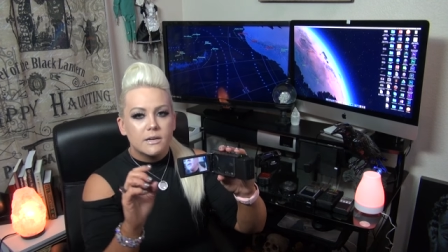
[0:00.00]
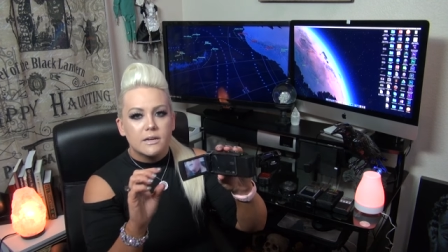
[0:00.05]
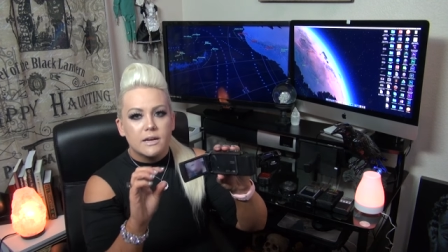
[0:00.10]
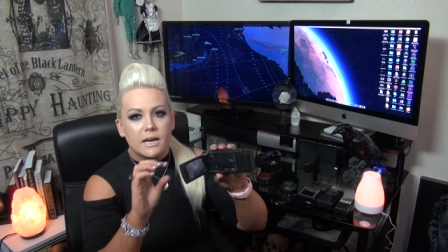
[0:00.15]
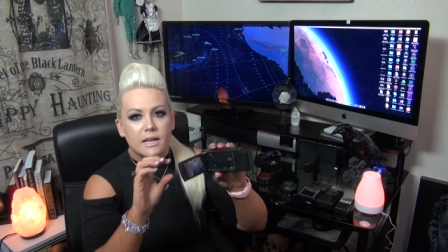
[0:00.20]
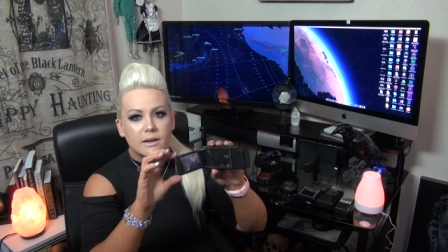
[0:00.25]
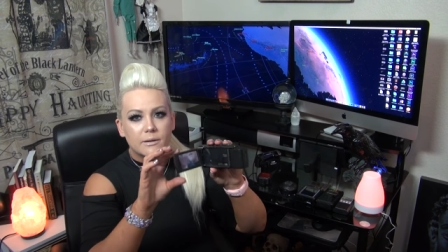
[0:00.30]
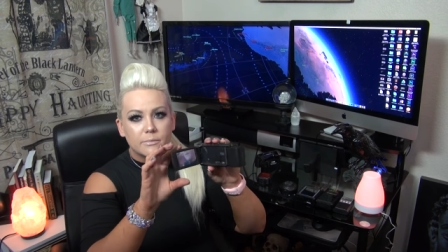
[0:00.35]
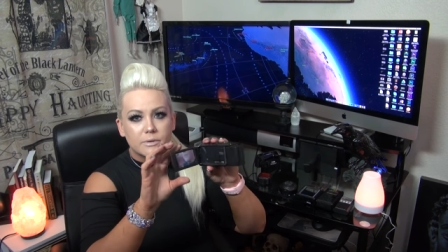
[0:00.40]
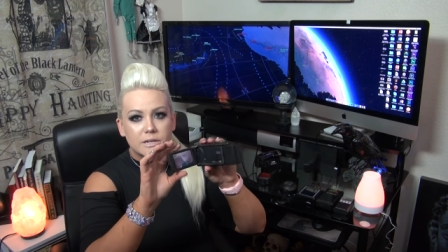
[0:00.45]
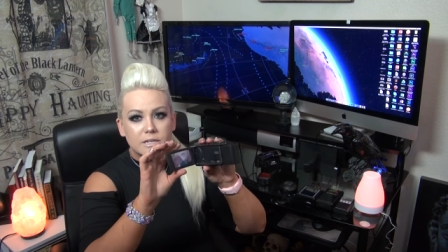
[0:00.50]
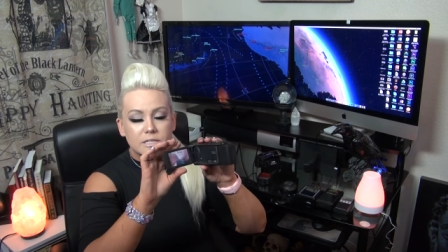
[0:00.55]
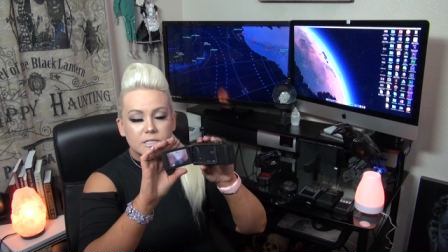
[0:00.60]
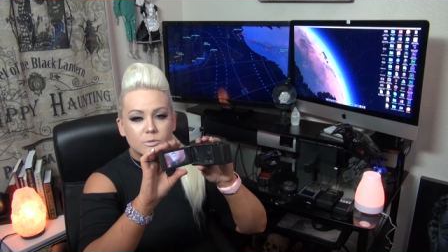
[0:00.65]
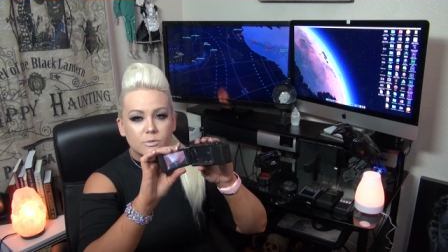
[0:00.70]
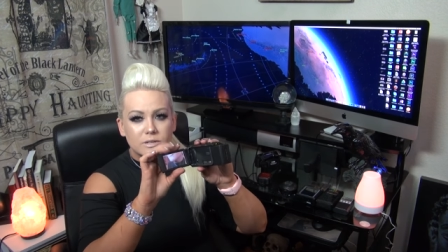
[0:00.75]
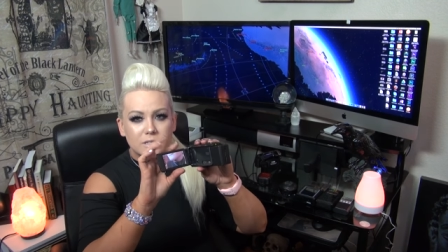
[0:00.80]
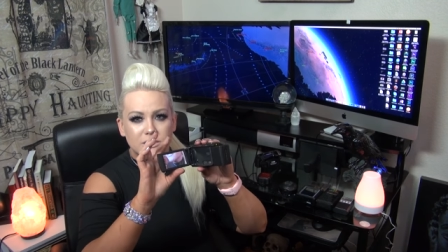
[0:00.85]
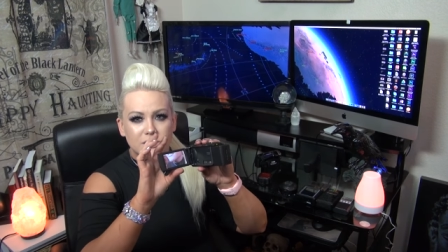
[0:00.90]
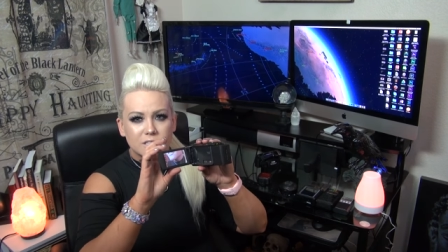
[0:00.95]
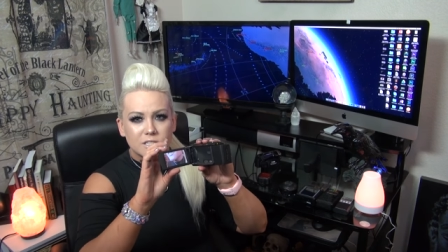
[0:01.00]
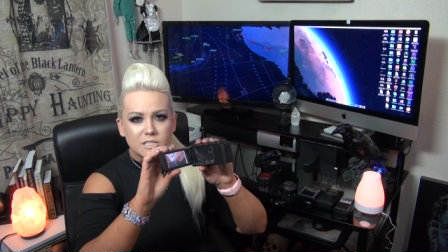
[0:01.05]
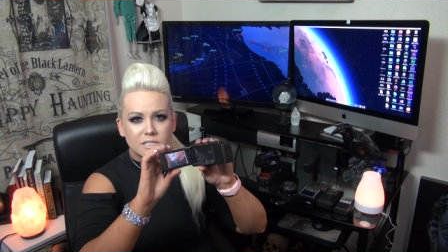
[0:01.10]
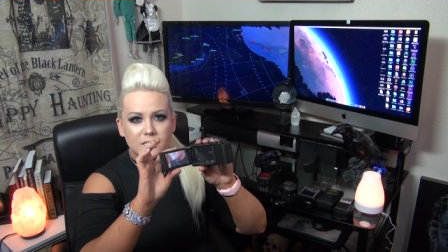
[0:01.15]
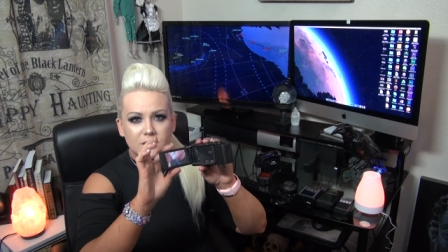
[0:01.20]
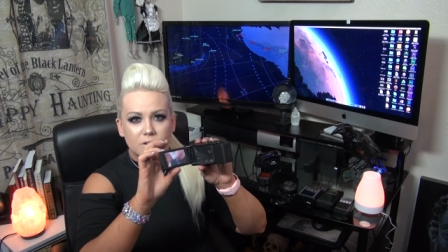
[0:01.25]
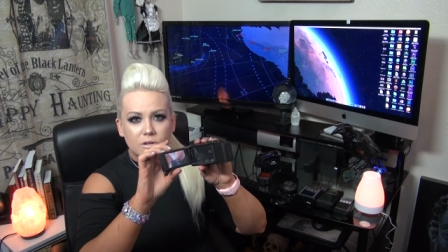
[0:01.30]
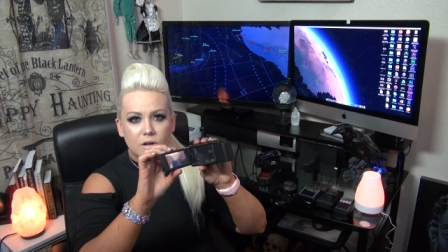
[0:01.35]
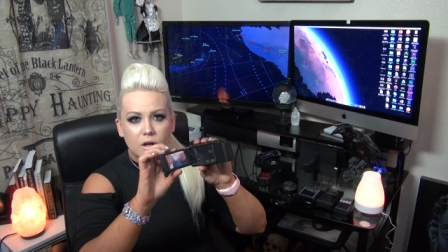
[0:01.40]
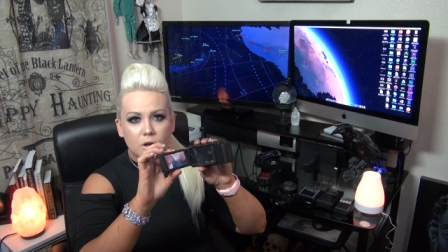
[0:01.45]
And I'm gonna switch to this
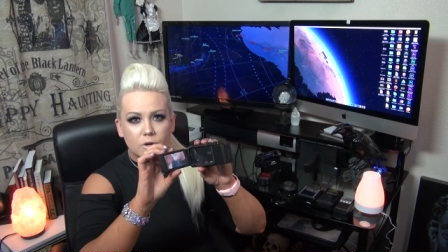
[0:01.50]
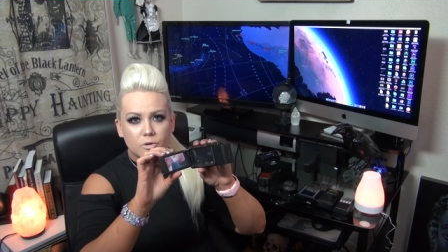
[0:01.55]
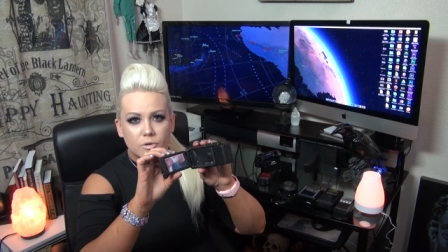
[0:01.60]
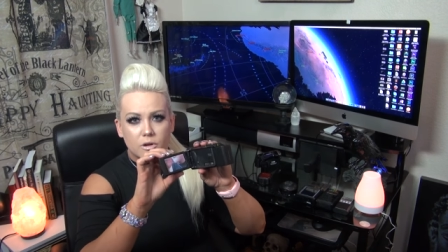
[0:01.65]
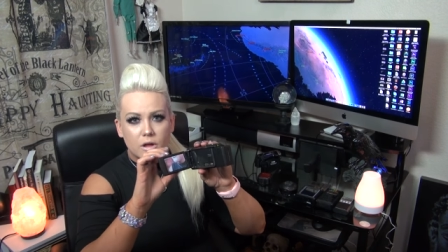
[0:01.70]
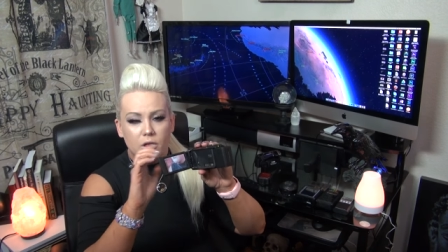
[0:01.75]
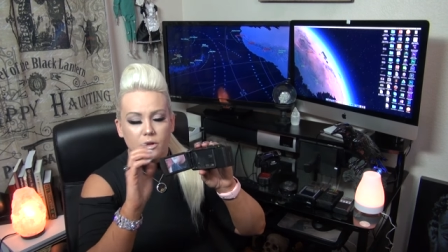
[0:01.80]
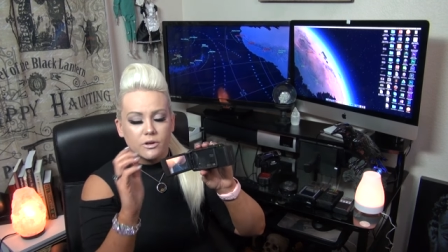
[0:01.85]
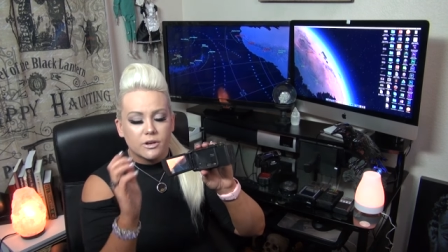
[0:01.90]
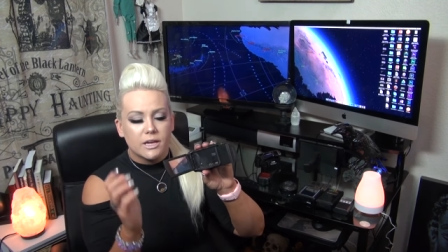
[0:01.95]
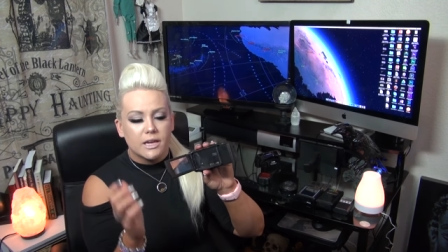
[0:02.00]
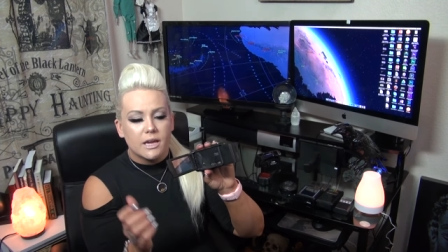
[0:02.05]
little $100